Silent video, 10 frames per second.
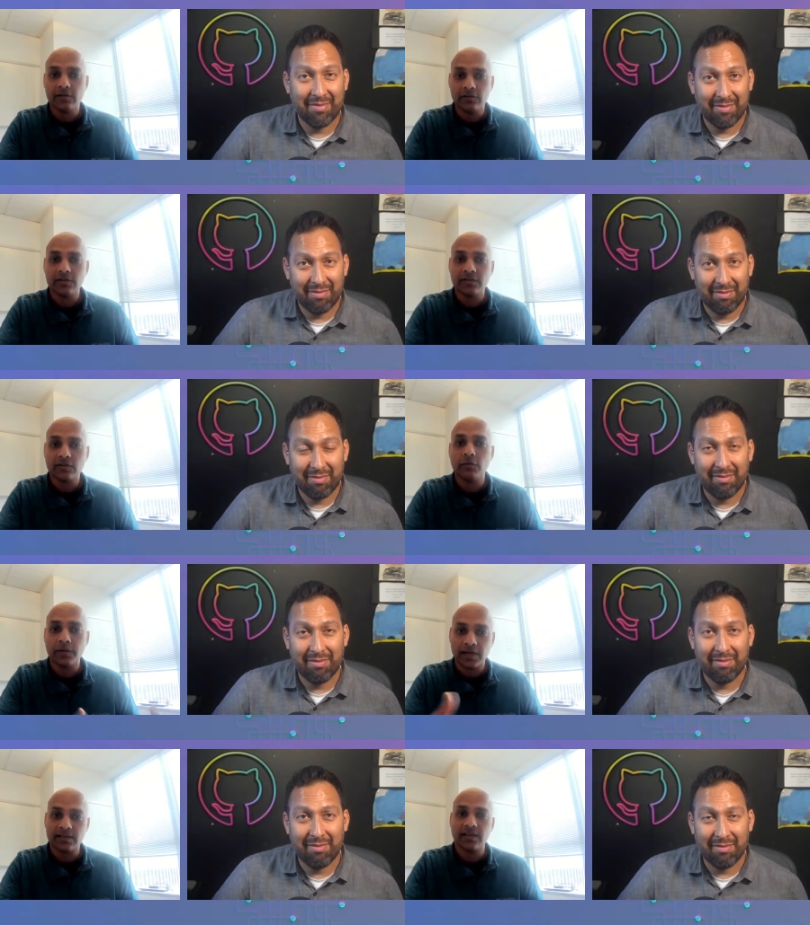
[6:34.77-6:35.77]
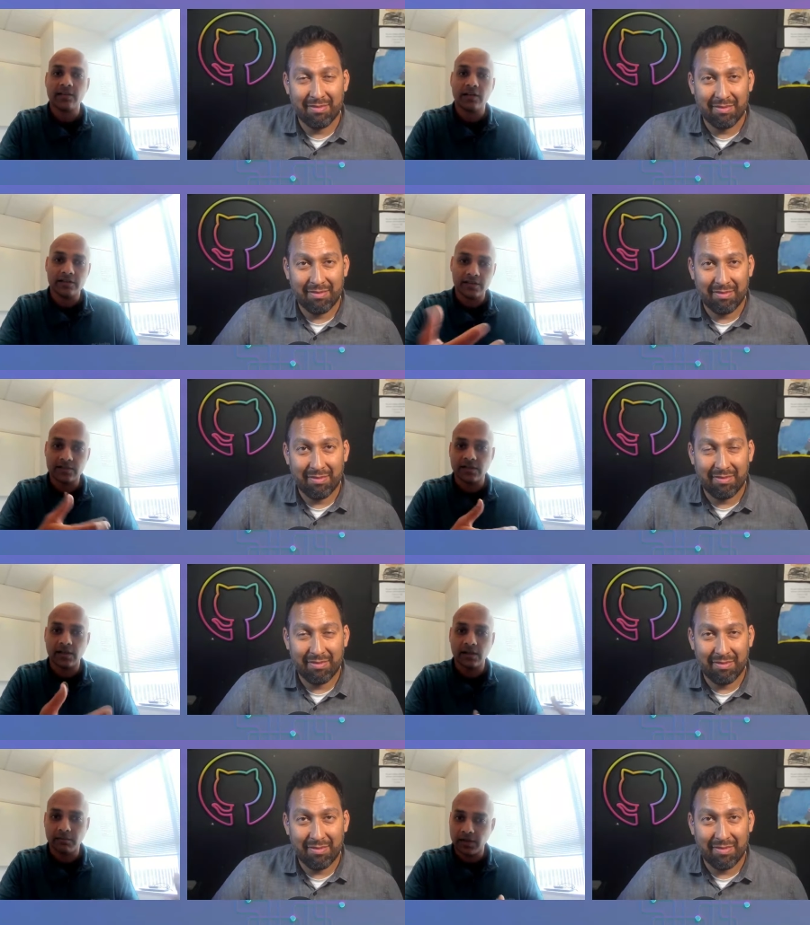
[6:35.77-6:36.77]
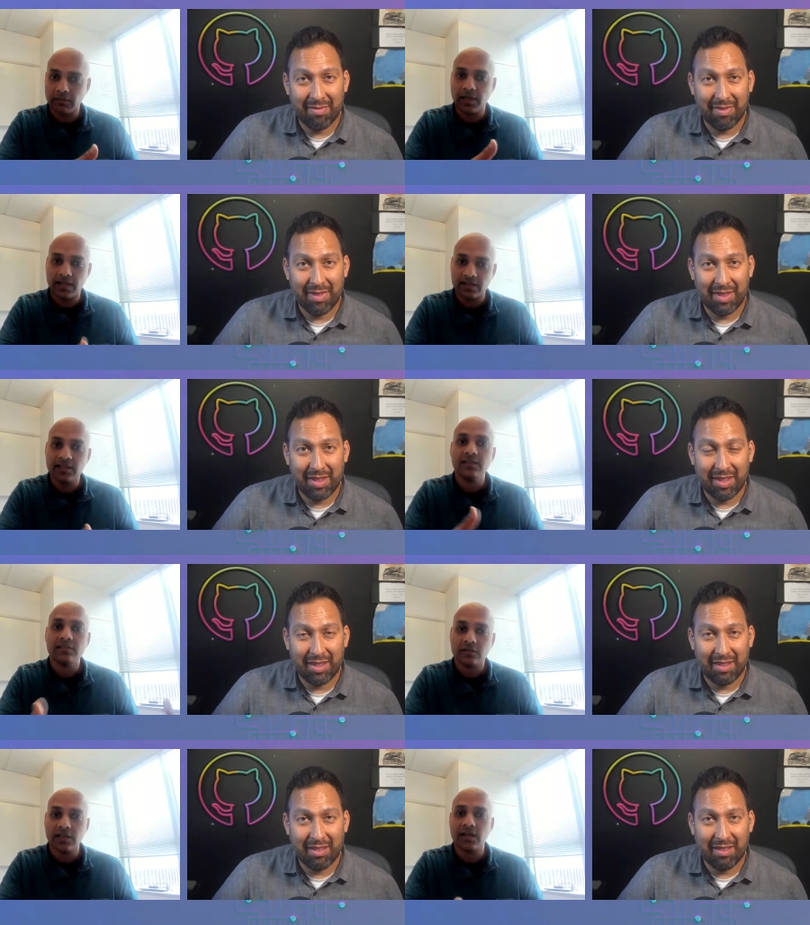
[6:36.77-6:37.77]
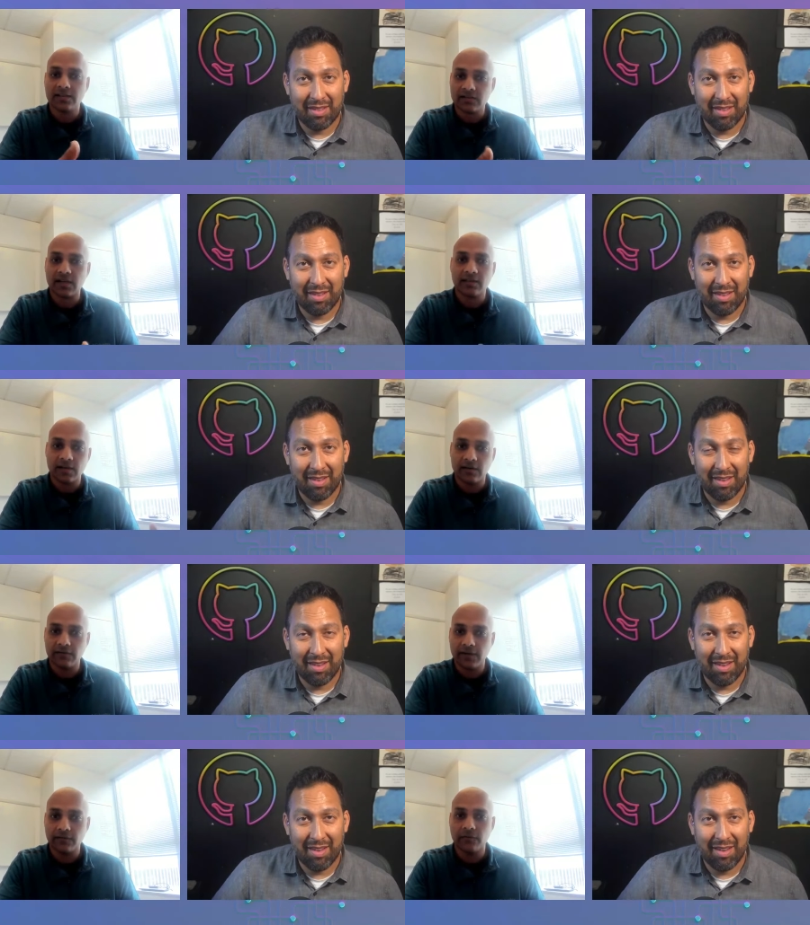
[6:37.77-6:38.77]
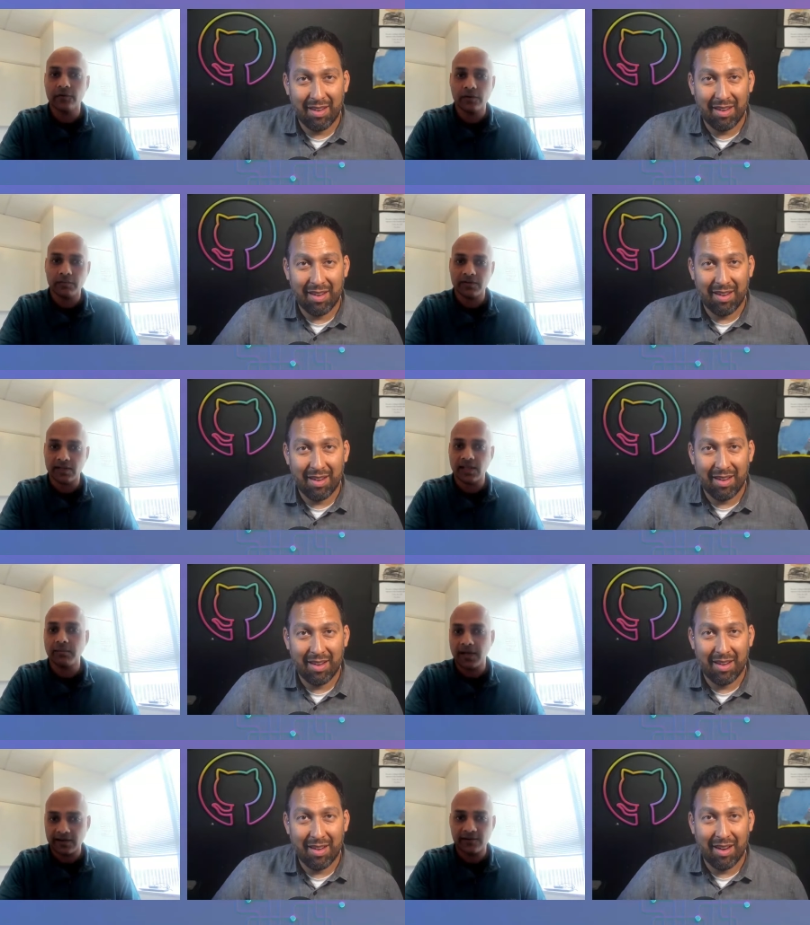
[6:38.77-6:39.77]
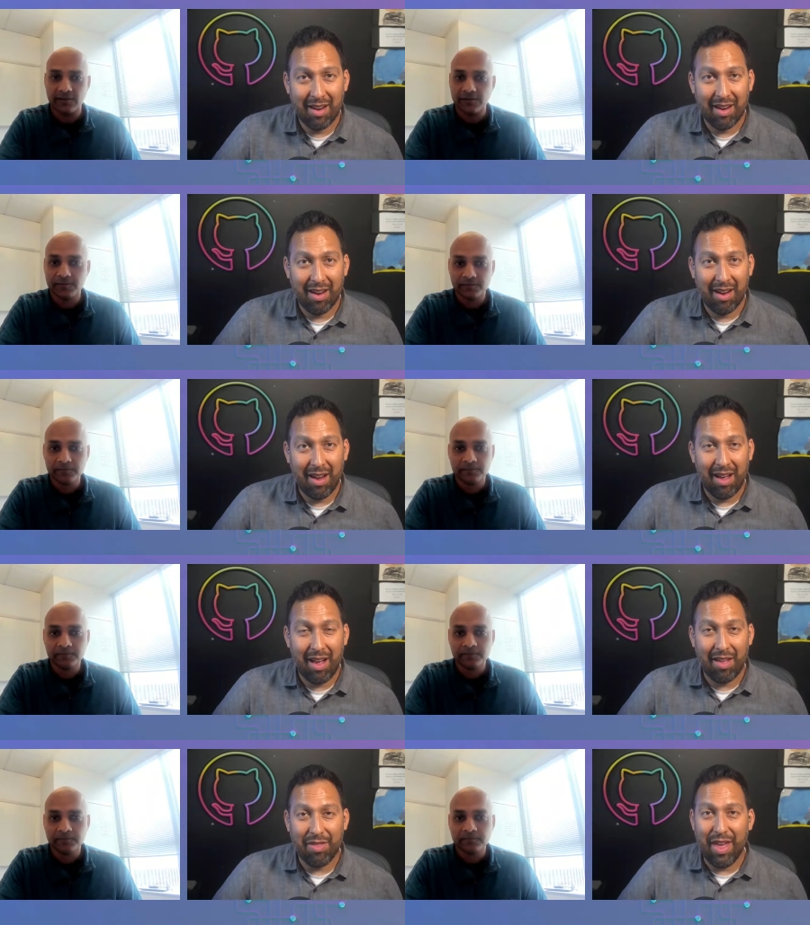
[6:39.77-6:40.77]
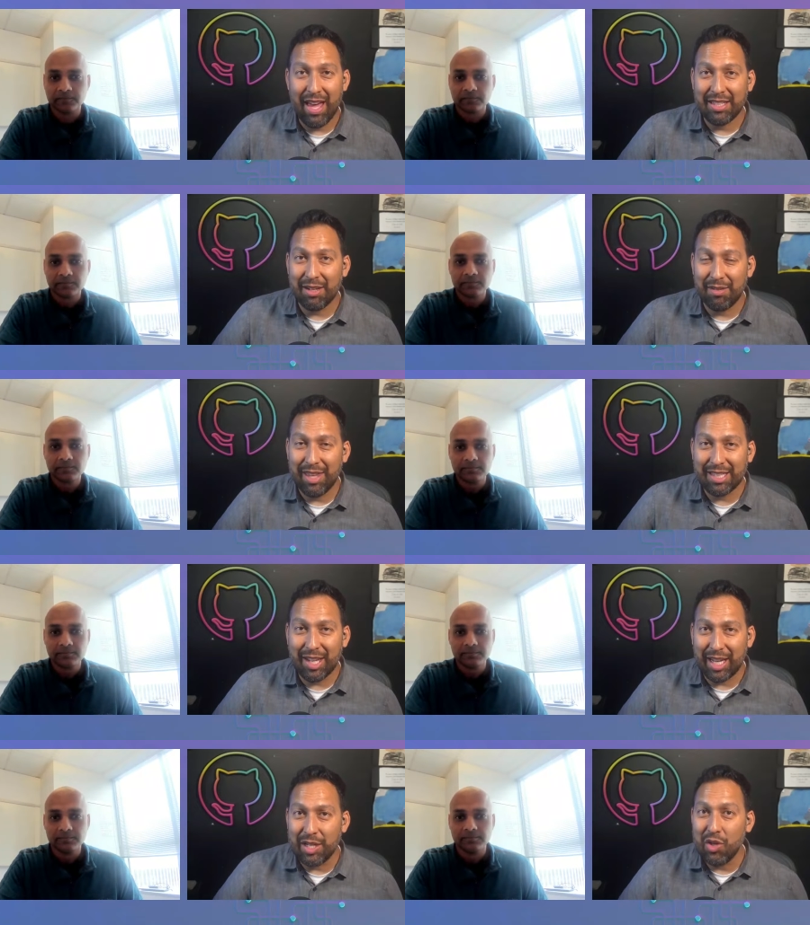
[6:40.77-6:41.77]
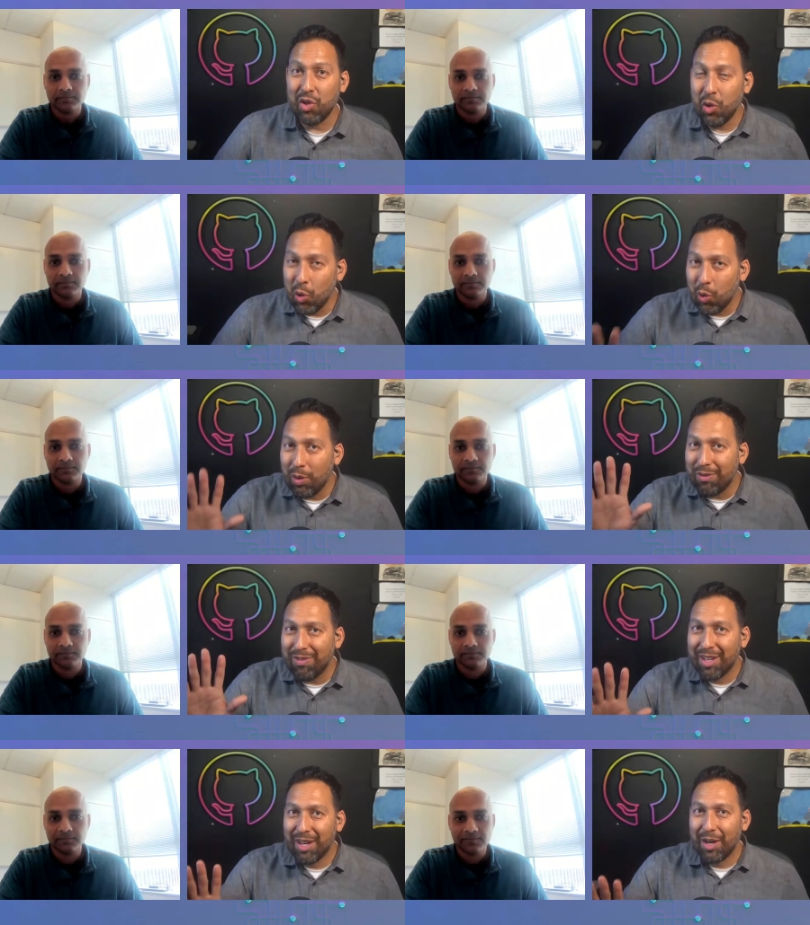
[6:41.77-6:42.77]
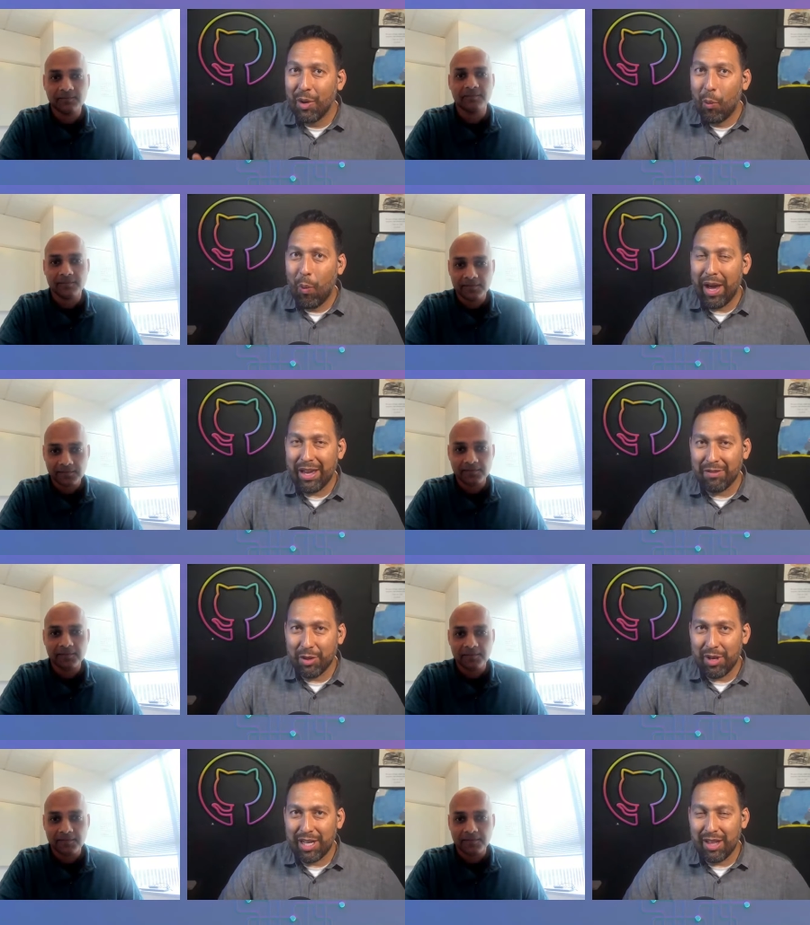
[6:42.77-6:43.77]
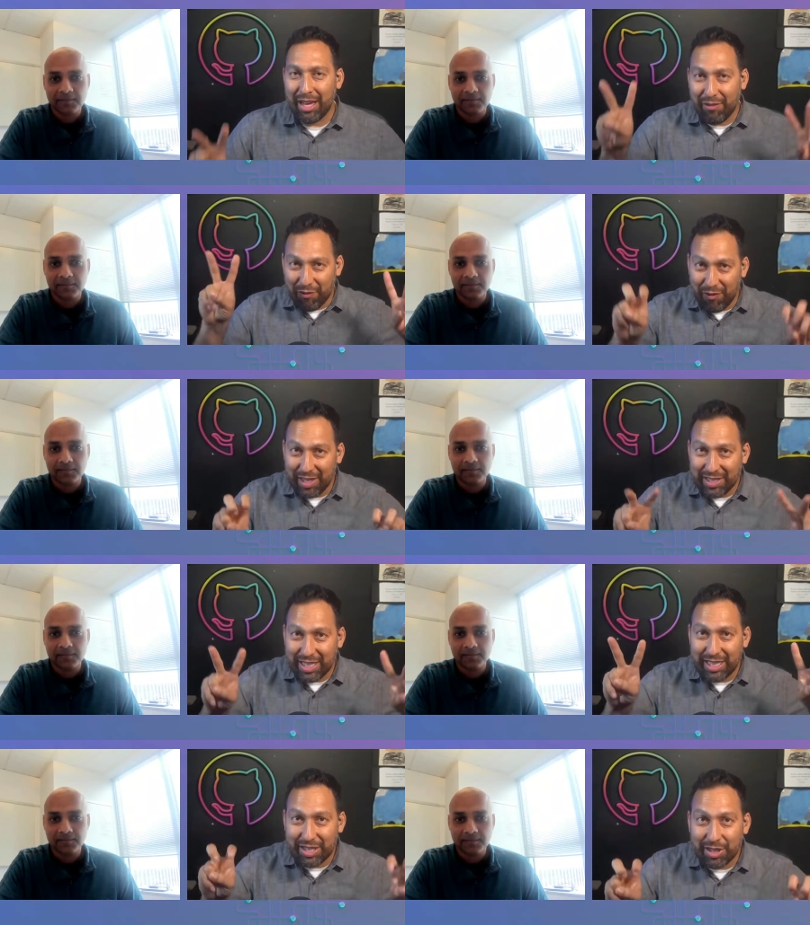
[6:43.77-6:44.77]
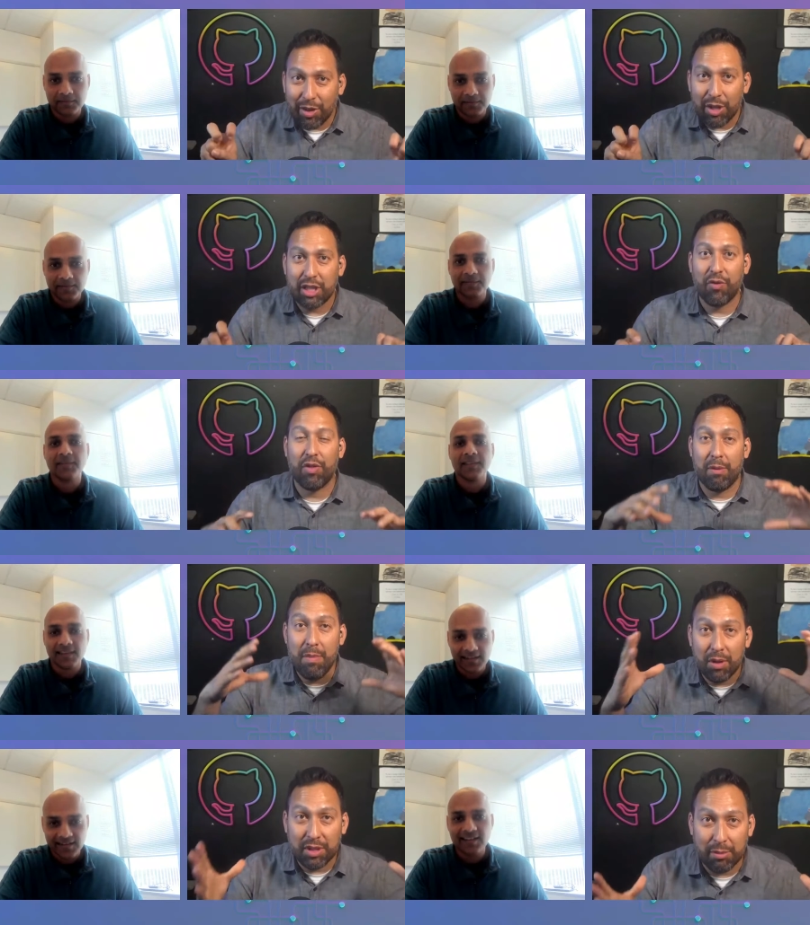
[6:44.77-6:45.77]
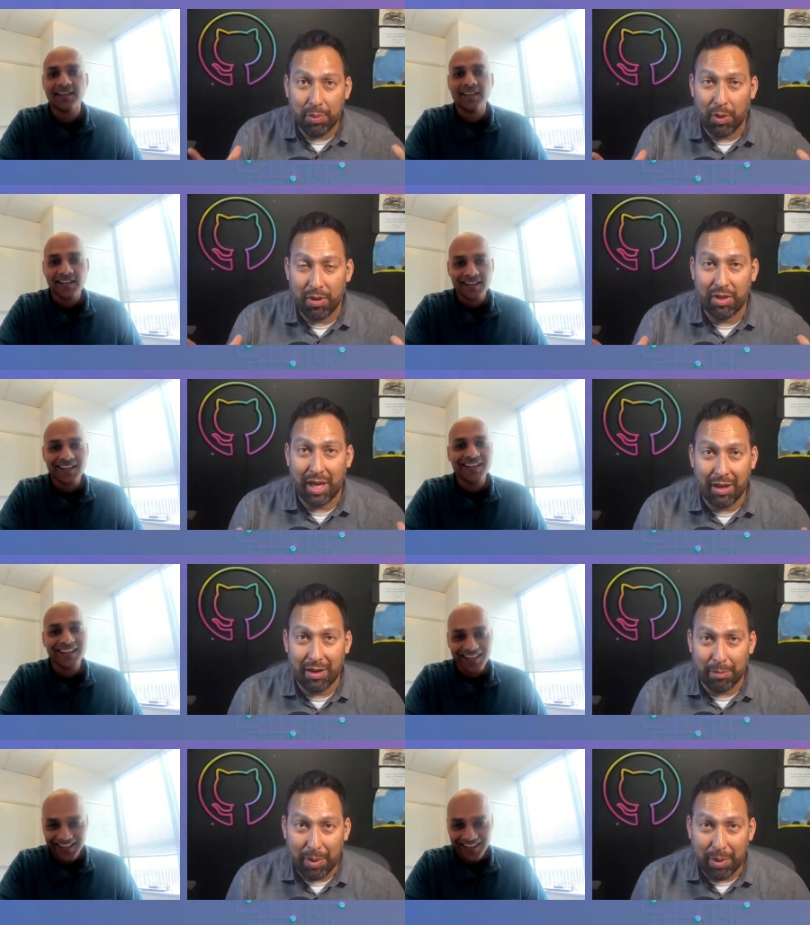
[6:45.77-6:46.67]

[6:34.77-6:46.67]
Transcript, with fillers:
Speaker 1: uses OpenAI's technologies behind the scenes to then extract the right field for you and present that back to you.
Speaker 2: That's like a new way of doing like fuzzy search for the most important thing on a